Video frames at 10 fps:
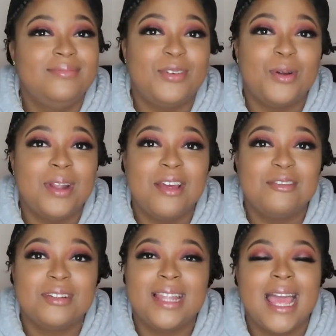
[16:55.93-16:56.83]
for
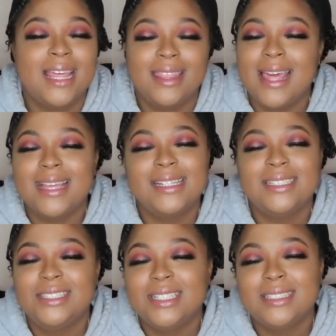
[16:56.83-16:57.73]
whatever, like, that
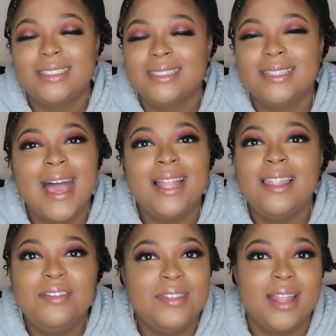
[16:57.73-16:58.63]
is just, I
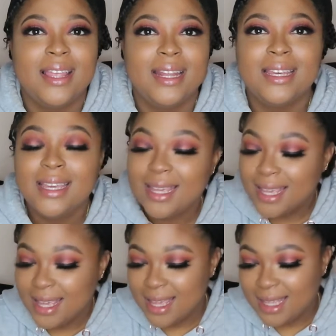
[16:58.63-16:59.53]
love that lady.
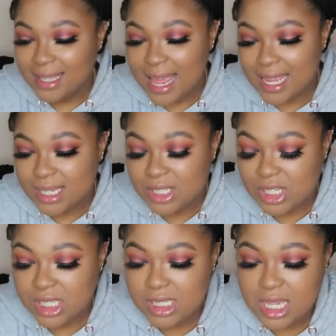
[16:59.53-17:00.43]
Like,
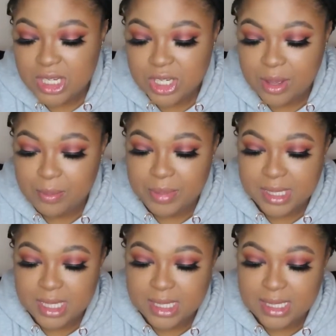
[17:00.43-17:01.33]
she's such a
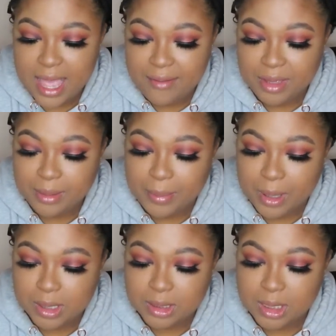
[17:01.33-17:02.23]
business savvy
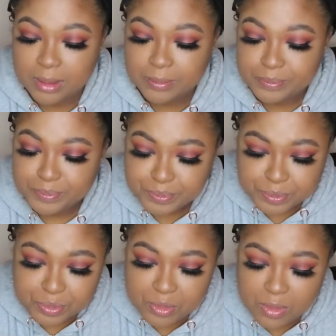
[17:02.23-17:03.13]
person,
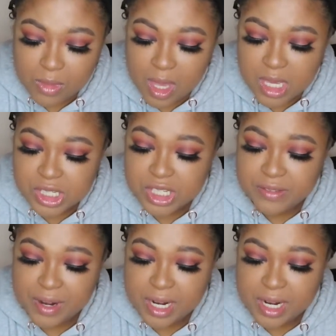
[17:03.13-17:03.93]
and she's